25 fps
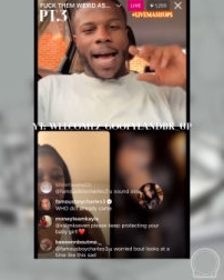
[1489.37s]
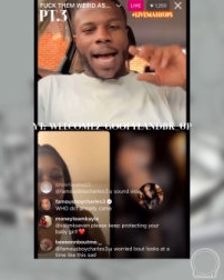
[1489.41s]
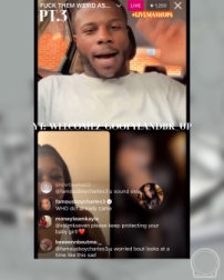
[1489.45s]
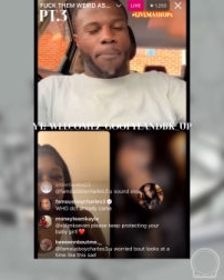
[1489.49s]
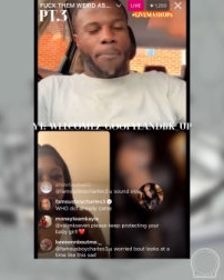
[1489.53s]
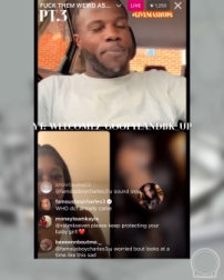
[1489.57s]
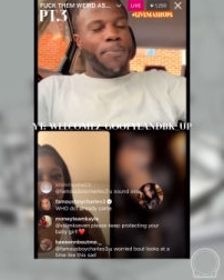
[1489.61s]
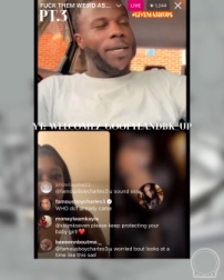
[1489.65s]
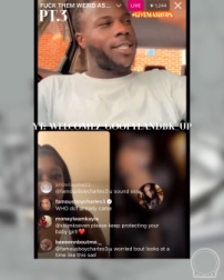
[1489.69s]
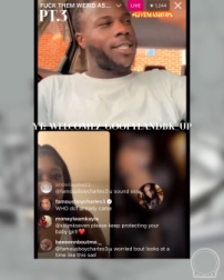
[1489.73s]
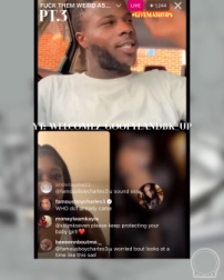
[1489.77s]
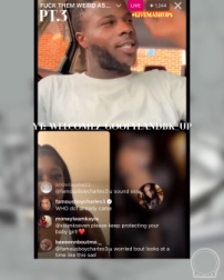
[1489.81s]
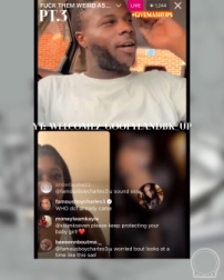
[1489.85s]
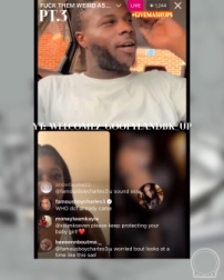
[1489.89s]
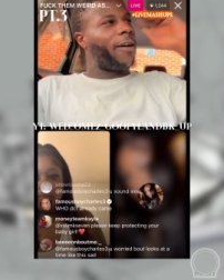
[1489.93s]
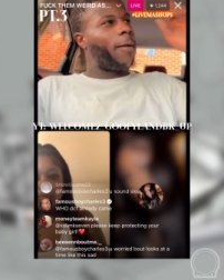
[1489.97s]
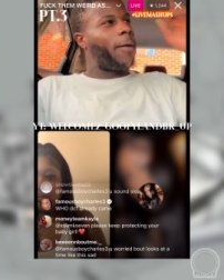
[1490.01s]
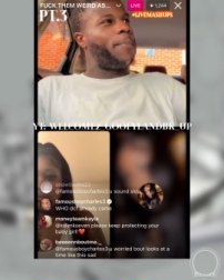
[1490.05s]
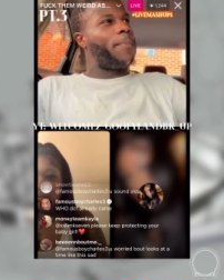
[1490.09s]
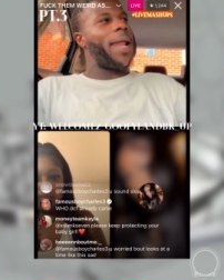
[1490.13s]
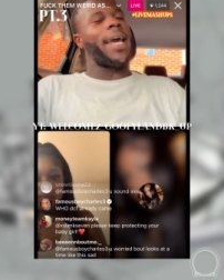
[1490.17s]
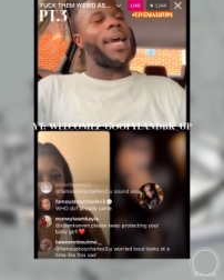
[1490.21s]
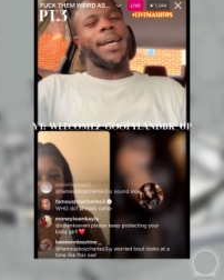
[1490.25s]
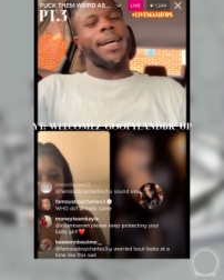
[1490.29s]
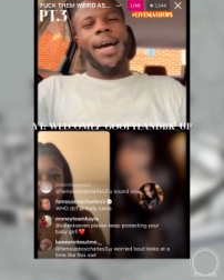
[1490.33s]
eye, picture her
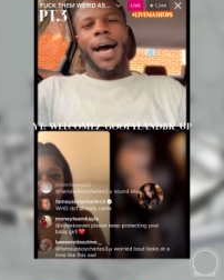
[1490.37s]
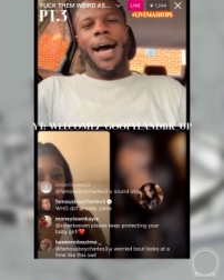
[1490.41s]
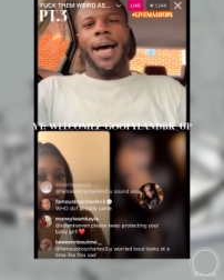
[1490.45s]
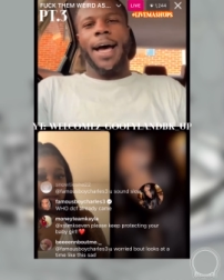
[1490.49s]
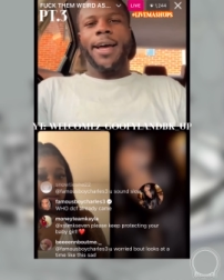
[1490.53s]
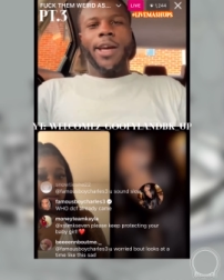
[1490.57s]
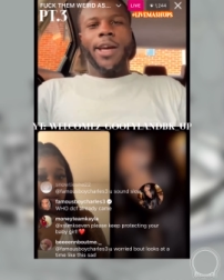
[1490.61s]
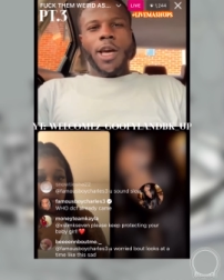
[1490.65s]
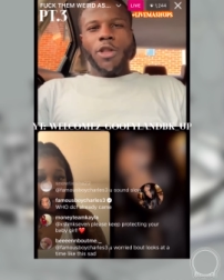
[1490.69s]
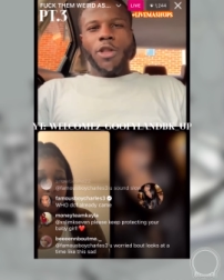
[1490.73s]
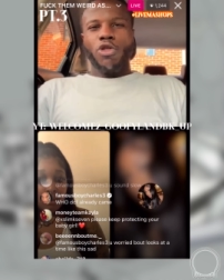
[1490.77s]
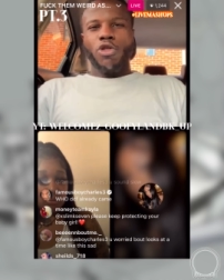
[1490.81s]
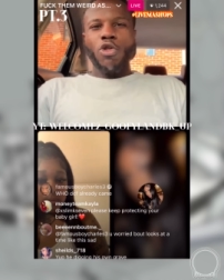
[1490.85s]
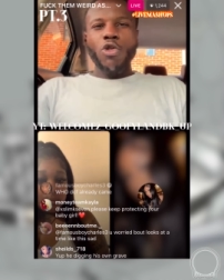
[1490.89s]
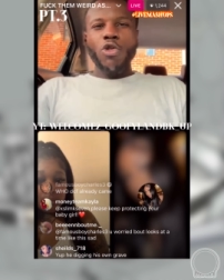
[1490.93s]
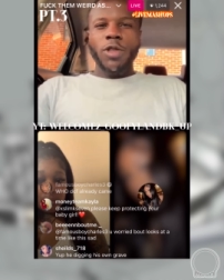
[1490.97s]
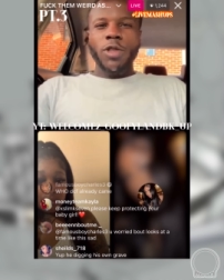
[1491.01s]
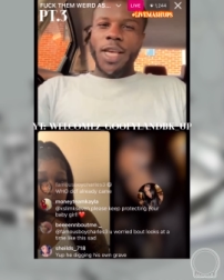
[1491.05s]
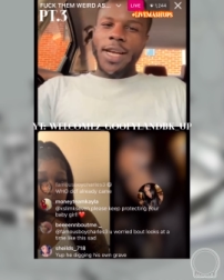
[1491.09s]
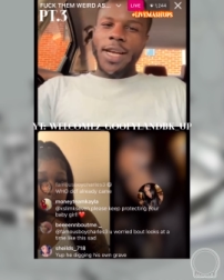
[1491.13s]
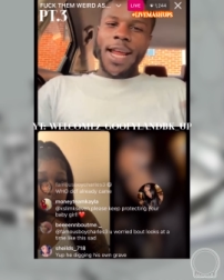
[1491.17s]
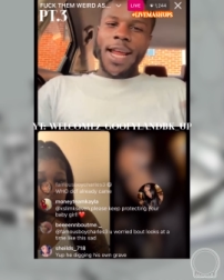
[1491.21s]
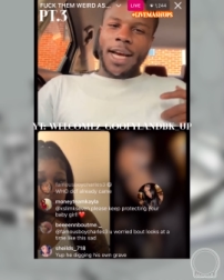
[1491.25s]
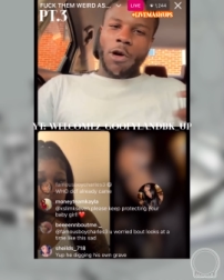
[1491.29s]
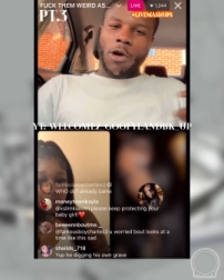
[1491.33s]
black Hell eye. no. Do you
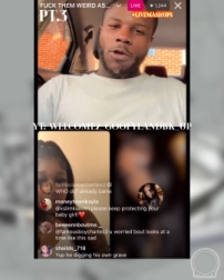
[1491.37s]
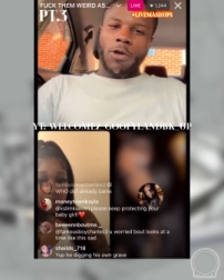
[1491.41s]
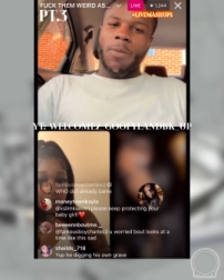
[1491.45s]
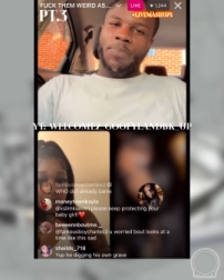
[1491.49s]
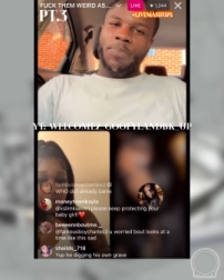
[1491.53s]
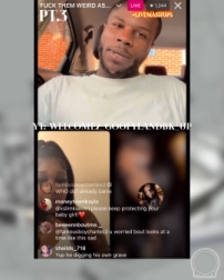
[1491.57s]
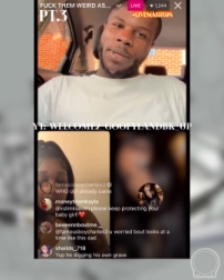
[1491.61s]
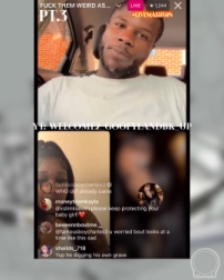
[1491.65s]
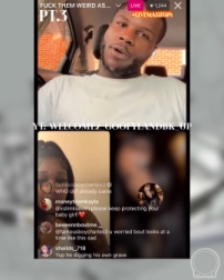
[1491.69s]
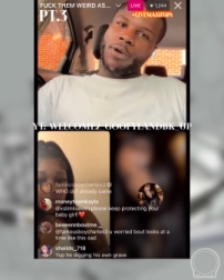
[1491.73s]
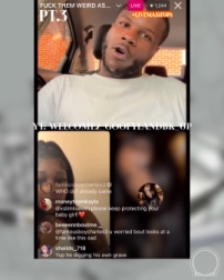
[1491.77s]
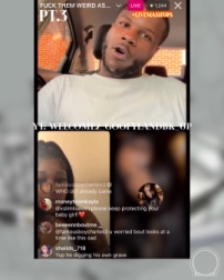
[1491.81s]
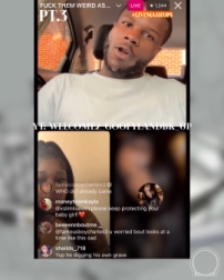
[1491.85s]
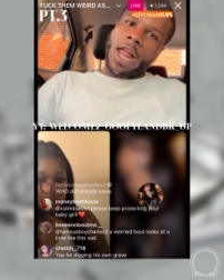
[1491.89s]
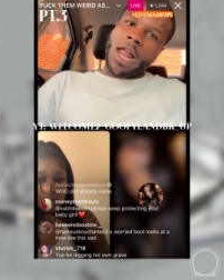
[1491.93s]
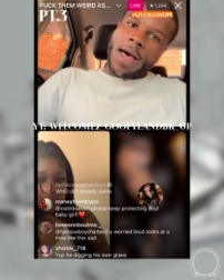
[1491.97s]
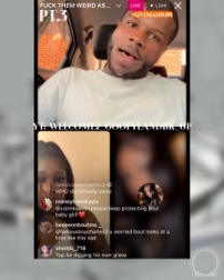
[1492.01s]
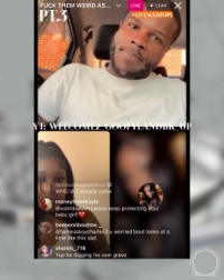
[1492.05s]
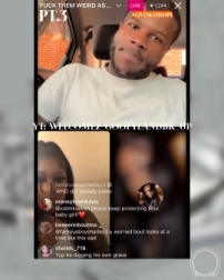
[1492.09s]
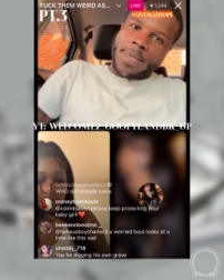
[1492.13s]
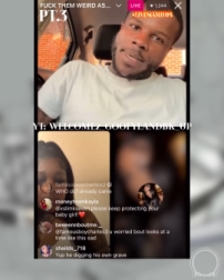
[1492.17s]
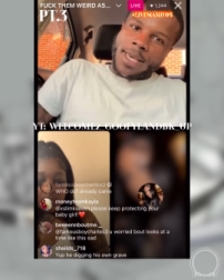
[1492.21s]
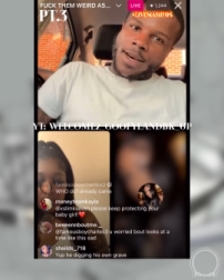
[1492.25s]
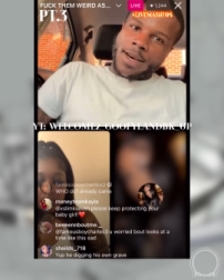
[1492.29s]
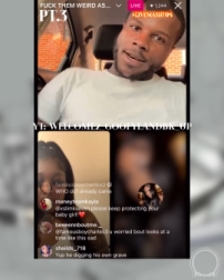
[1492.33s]
think that go, the people gonna lock
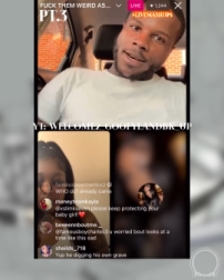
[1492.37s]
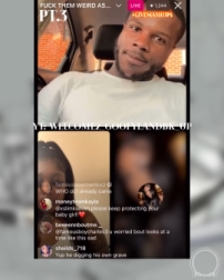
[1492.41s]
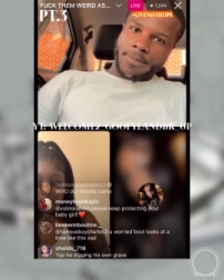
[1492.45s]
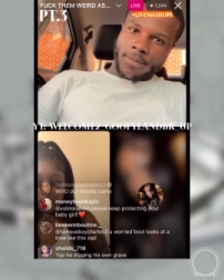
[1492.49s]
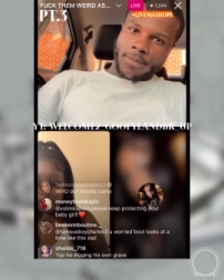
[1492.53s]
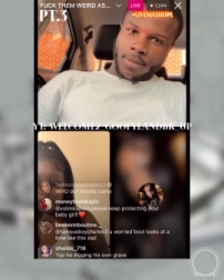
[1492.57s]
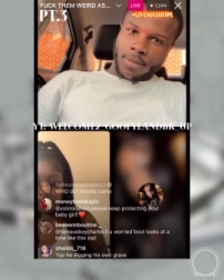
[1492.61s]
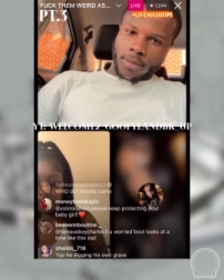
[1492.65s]
me up?